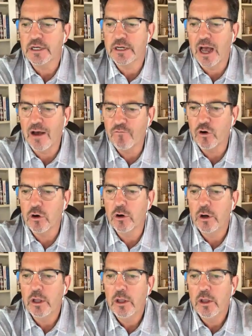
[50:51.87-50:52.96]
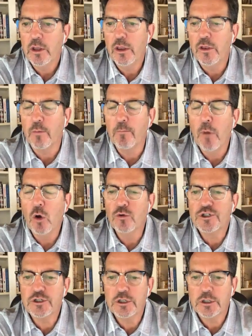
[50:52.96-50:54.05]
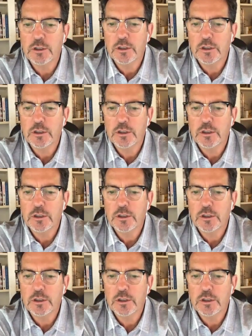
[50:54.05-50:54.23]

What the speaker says: cover their most